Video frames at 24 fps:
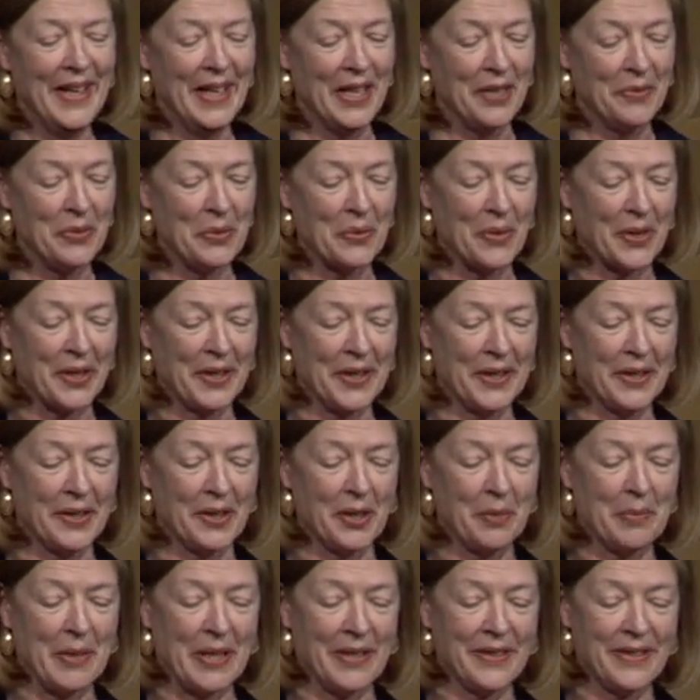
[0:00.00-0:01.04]
if you want to
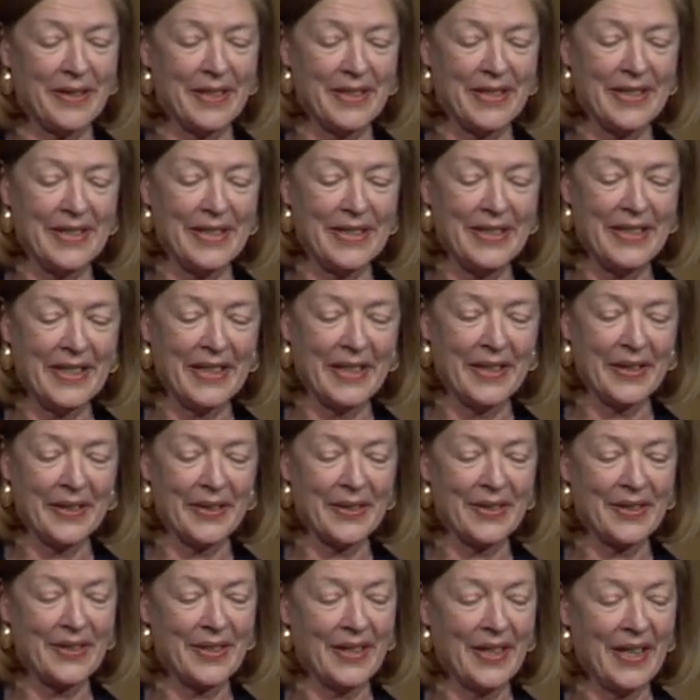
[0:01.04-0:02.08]
hear about the
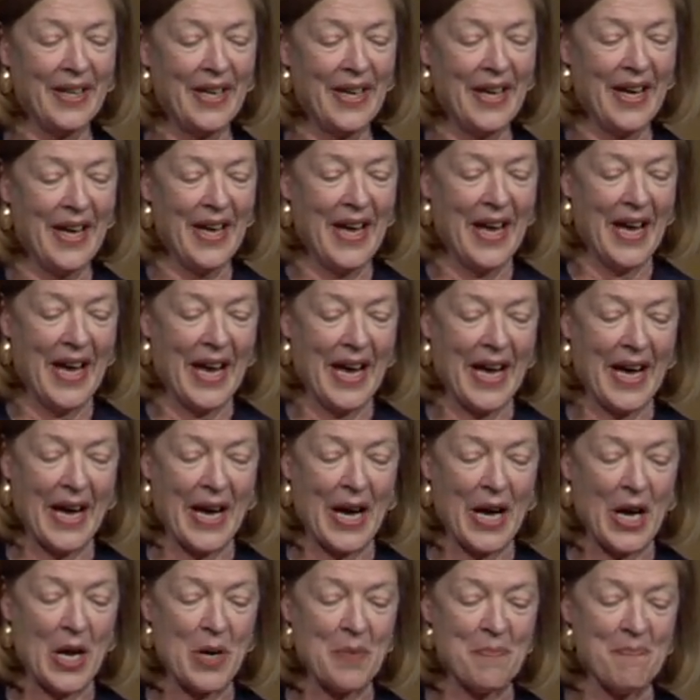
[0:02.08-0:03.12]
details. So
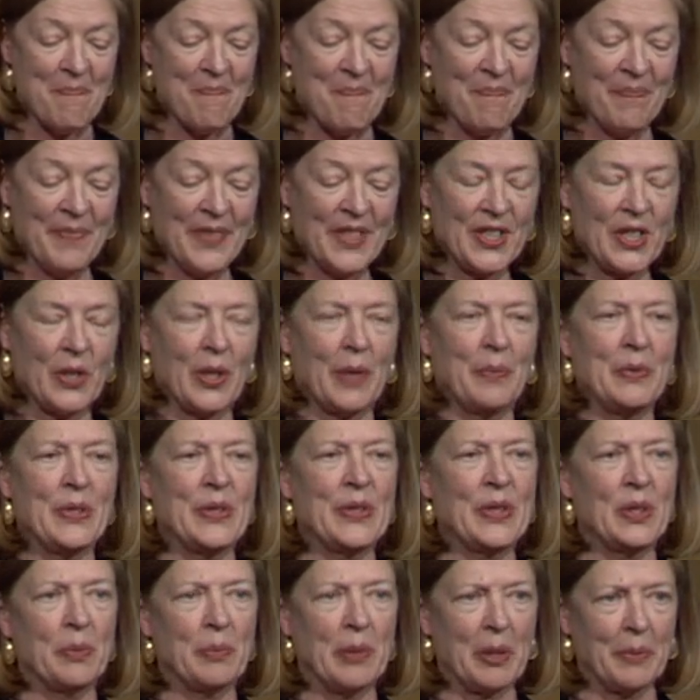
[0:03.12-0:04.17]
I'm
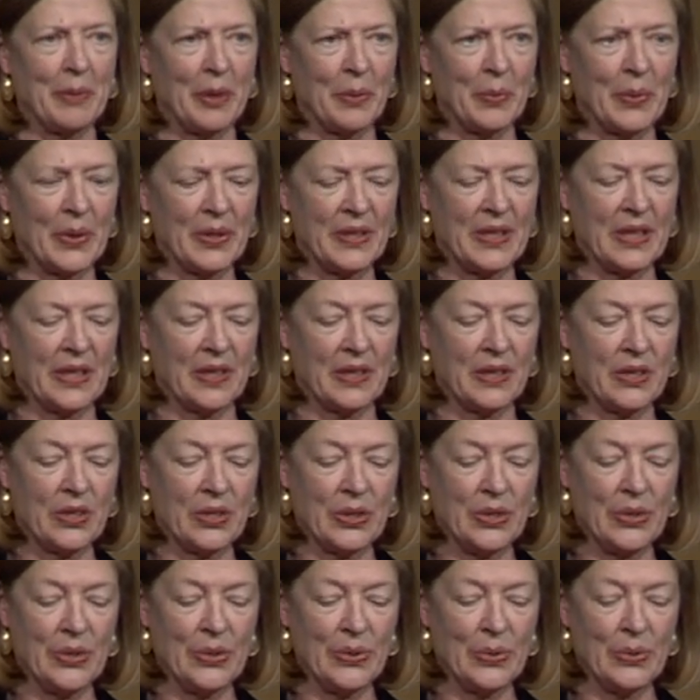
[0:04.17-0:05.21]
just going to break my work down into
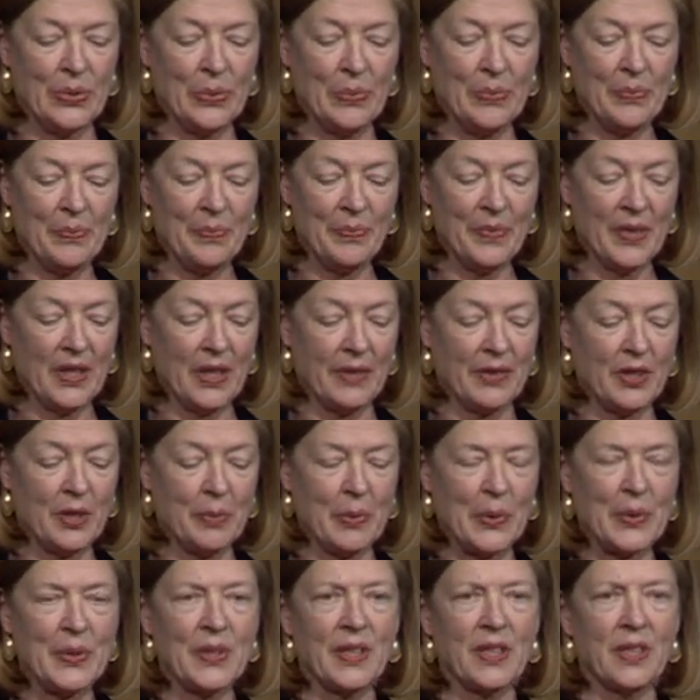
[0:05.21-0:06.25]
two of its
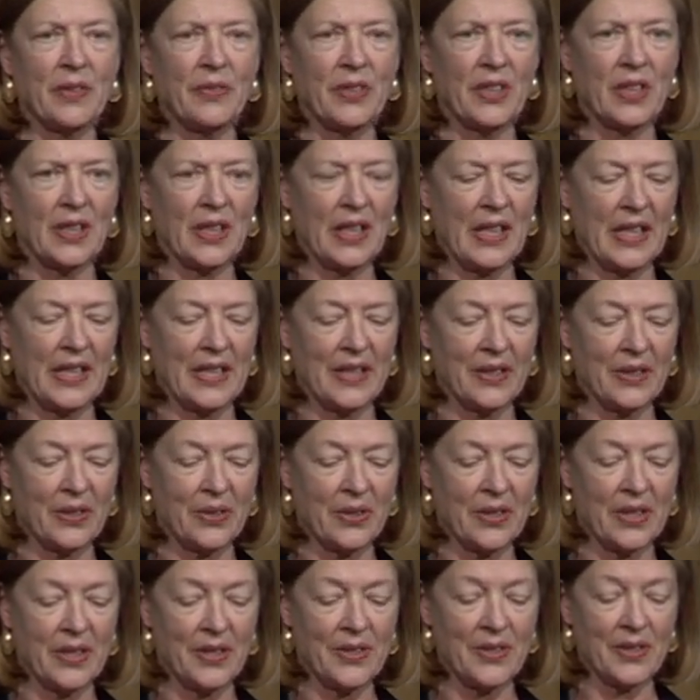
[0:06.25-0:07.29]
most significant
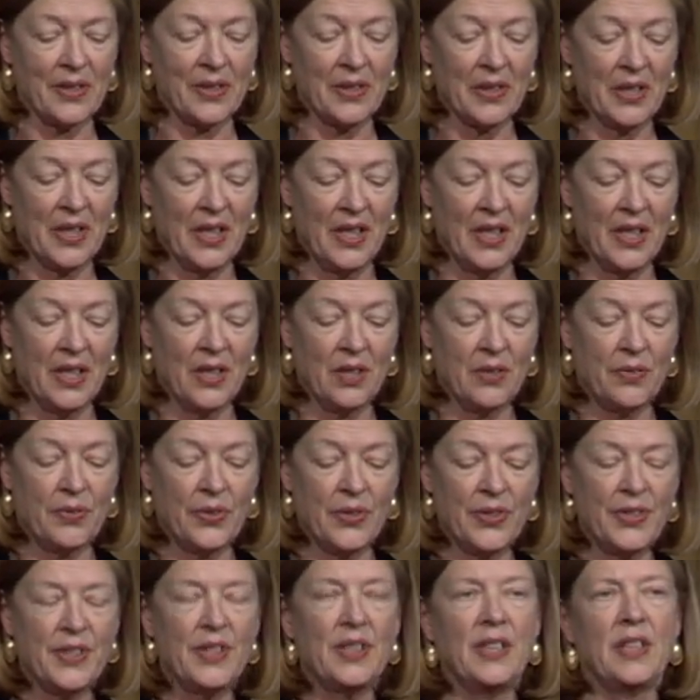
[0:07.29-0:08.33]
categories.
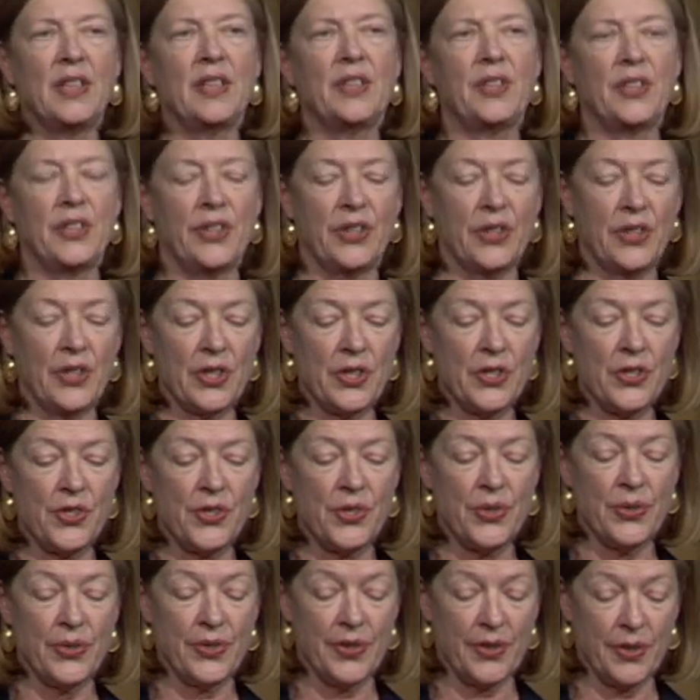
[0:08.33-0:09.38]
First, an editor
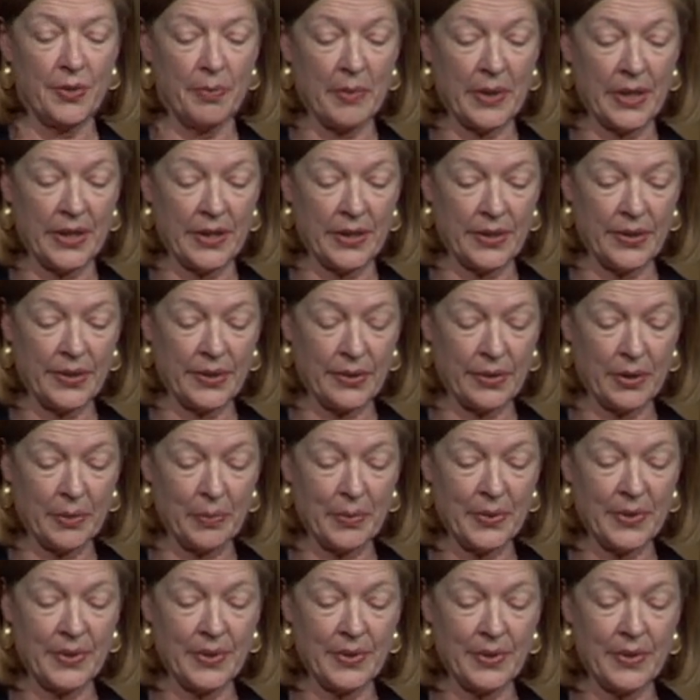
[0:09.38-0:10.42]
chooses
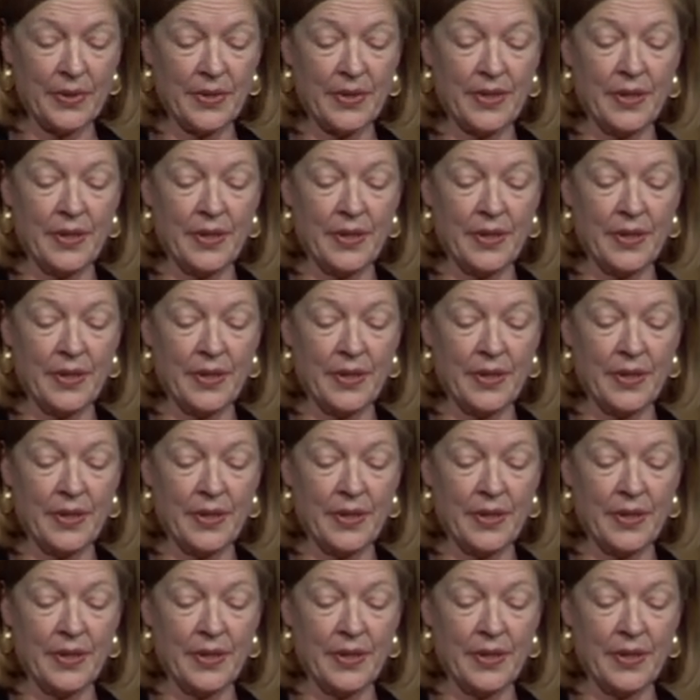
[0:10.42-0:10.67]
manuscripts,